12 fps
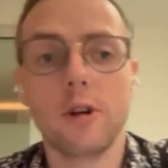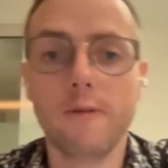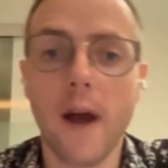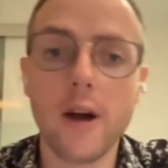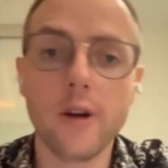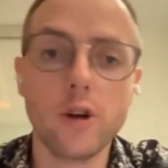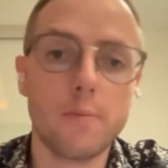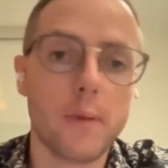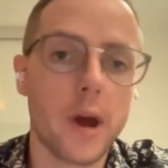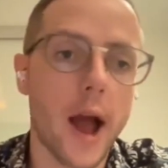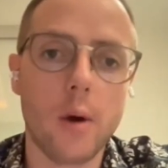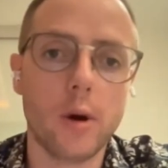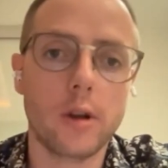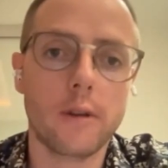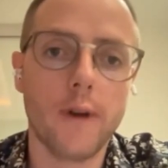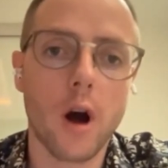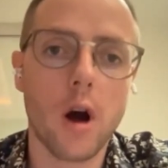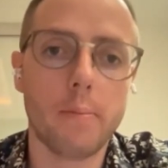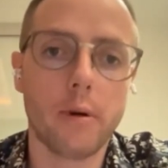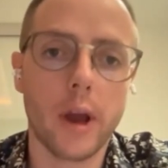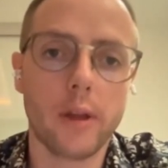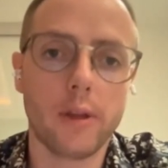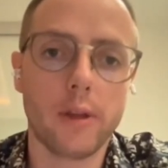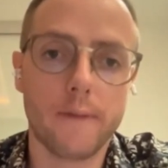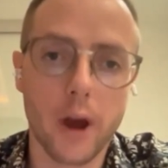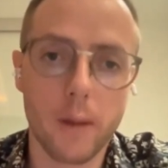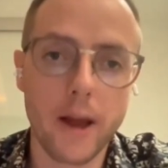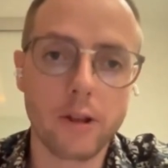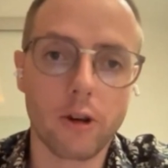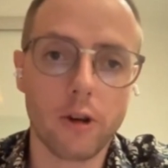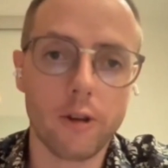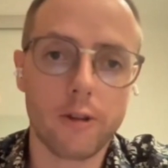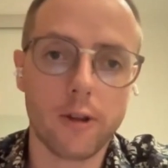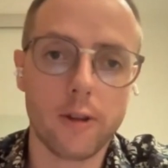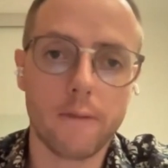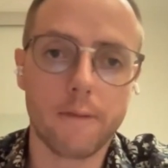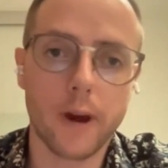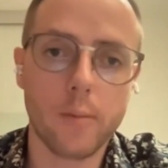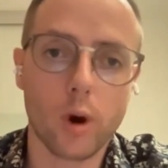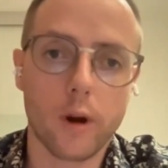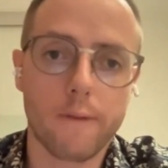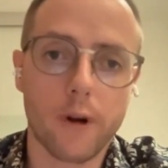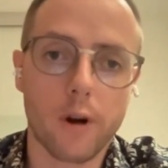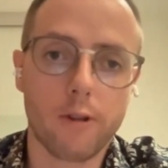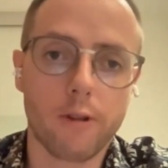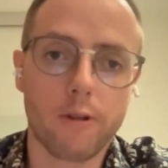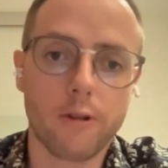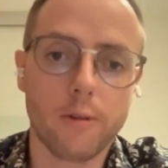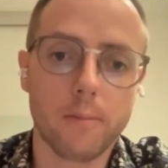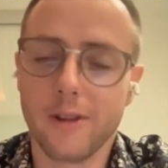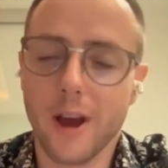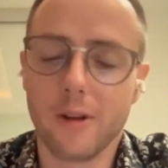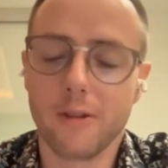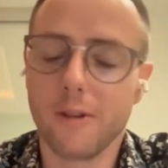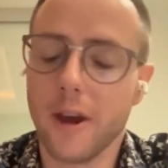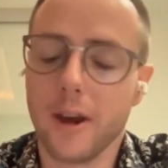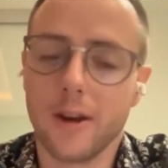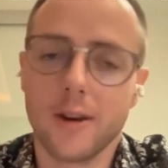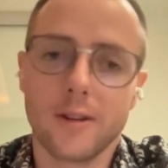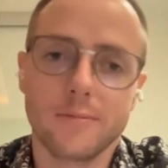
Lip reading: is value, but I would develop fundamentals in the framework first. It sounds like